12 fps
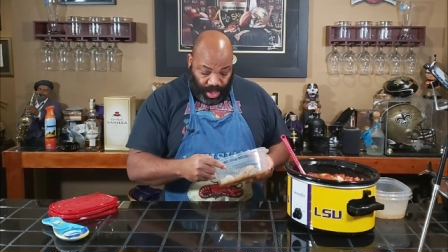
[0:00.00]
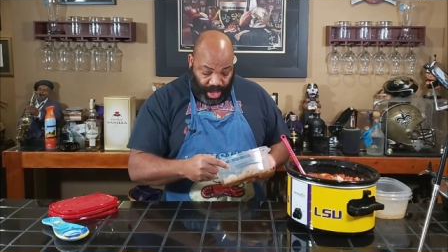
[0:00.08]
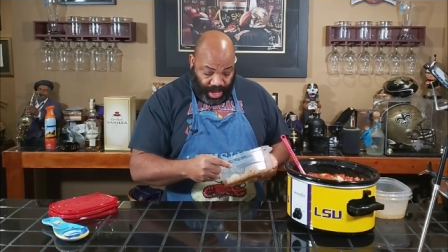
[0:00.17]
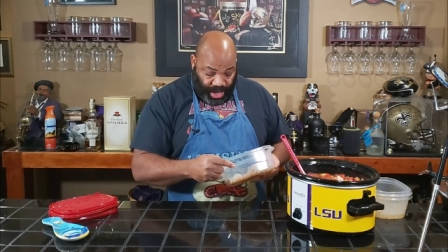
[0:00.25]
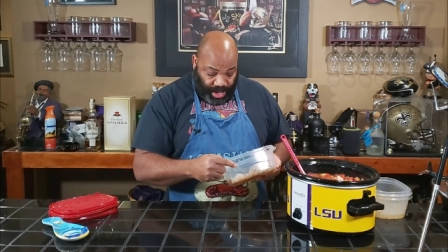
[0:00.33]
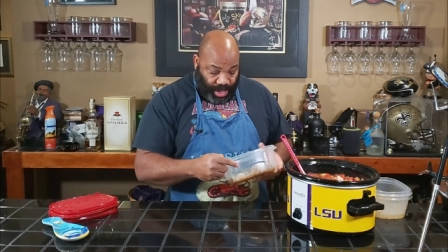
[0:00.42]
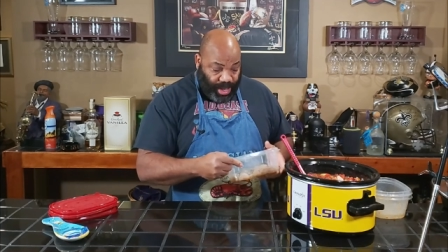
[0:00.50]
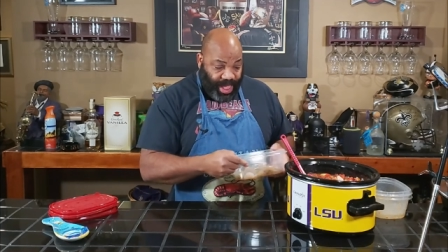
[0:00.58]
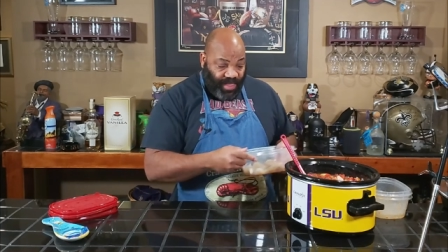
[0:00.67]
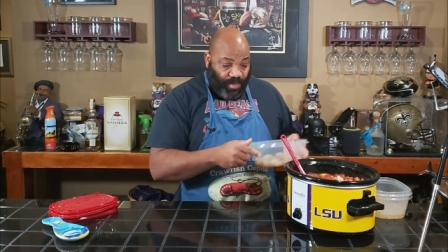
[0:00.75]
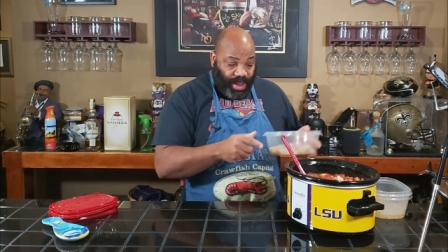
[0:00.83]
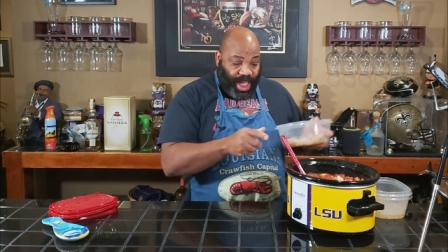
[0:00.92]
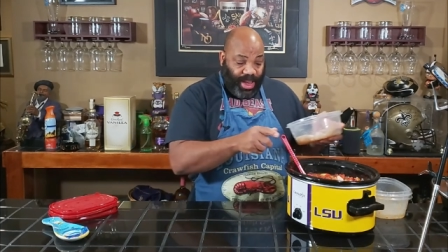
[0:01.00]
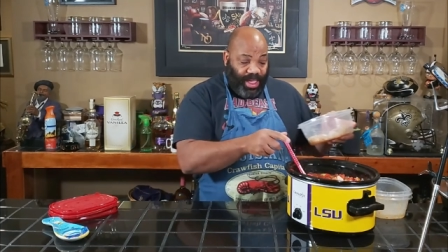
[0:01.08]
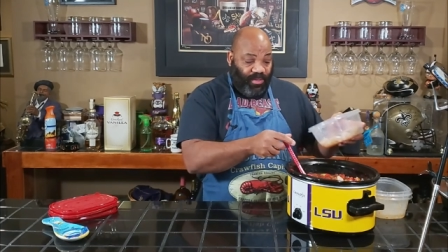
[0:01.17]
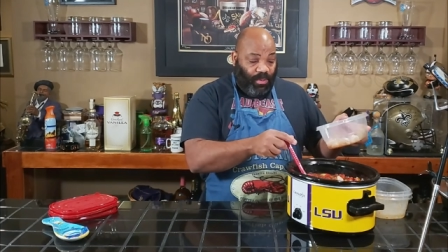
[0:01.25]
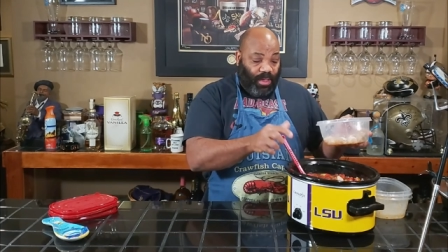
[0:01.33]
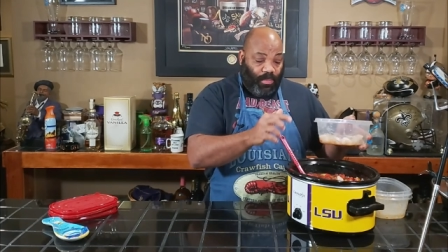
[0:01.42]
And then last but not
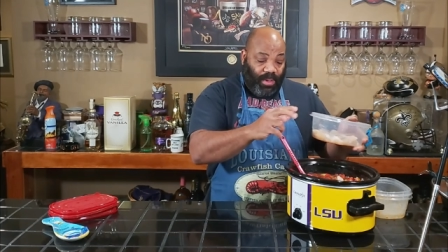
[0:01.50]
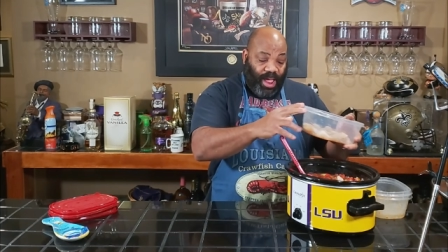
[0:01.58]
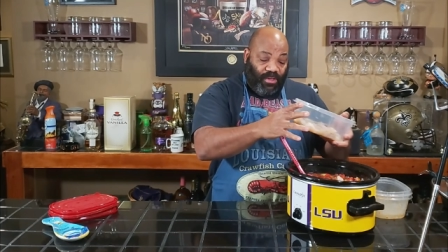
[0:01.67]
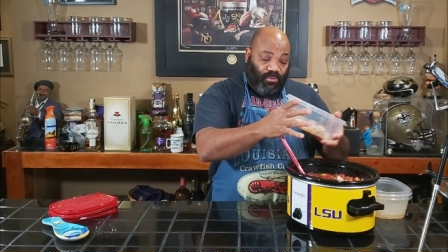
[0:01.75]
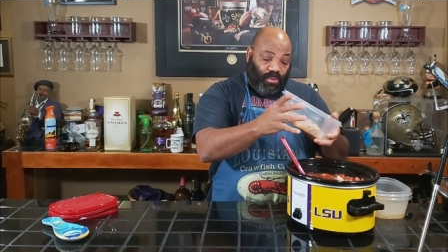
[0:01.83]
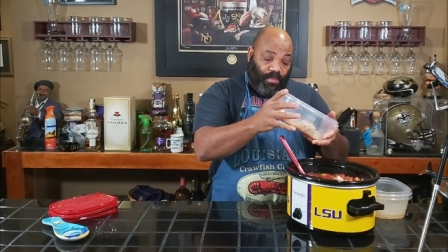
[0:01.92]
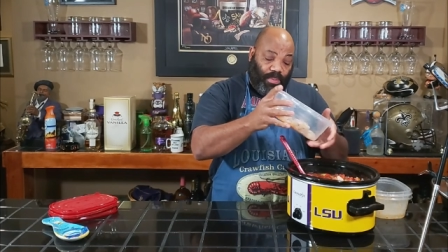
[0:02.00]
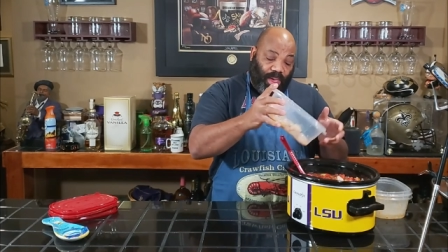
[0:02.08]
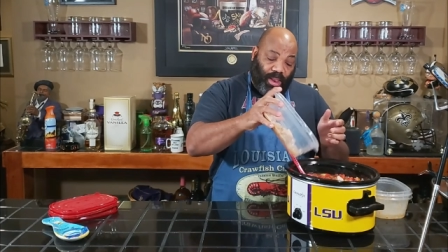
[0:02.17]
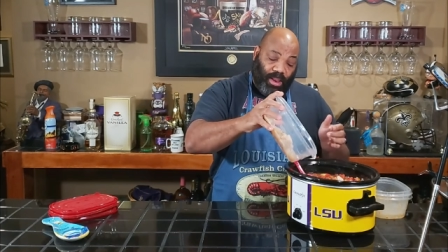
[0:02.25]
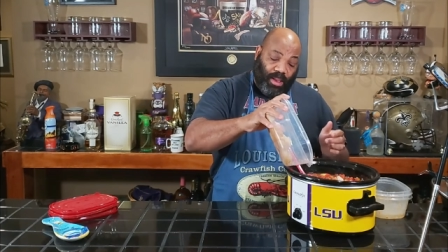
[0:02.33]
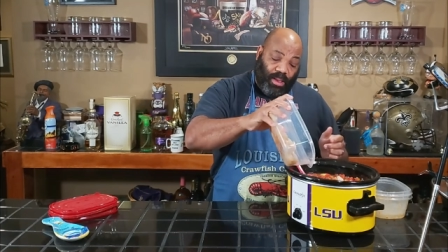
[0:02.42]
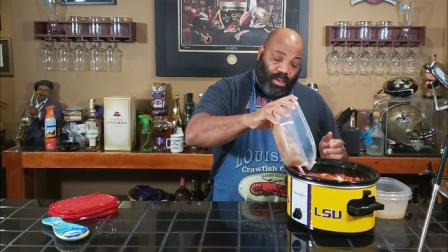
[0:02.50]
least, we're gonna put our shrimp in.